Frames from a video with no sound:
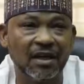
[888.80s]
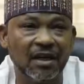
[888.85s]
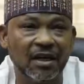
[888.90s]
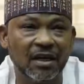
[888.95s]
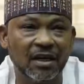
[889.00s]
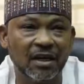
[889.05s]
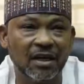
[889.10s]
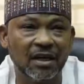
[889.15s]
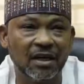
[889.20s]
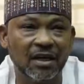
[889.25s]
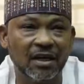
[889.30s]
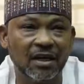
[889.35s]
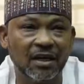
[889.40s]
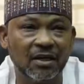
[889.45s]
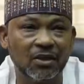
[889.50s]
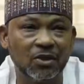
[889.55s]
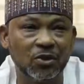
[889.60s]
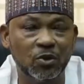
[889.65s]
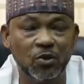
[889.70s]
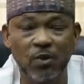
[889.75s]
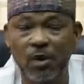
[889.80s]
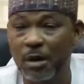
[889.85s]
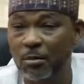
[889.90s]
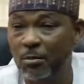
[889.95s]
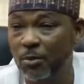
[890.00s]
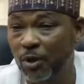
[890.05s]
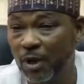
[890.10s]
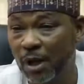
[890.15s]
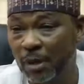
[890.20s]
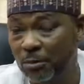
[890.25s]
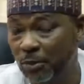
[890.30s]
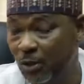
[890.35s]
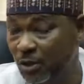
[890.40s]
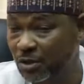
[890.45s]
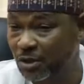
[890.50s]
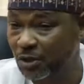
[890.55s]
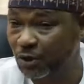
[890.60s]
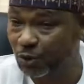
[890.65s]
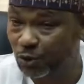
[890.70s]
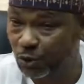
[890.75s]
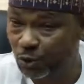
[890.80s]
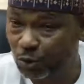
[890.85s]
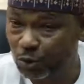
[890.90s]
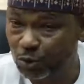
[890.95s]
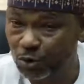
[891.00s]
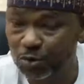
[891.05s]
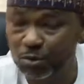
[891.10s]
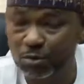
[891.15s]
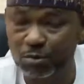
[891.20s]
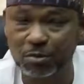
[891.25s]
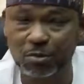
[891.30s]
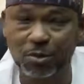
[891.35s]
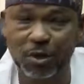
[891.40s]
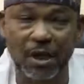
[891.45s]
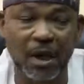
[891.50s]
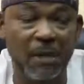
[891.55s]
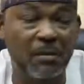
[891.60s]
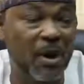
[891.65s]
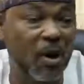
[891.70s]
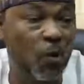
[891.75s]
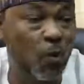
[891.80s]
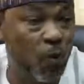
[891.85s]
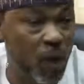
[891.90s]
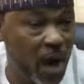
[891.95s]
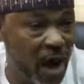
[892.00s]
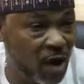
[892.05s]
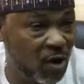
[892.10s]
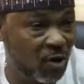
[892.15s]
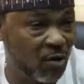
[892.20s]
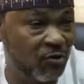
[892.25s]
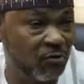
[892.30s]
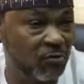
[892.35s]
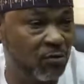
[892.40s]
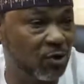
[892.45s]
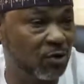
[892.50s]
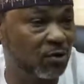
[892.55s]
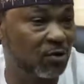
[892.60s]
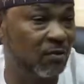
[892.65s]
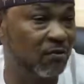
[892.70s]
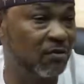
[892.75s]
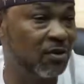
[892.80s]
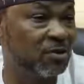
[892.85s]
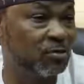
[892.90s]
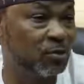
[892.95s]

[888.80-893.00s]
Though I'm not in youth, but I'm aware of most of these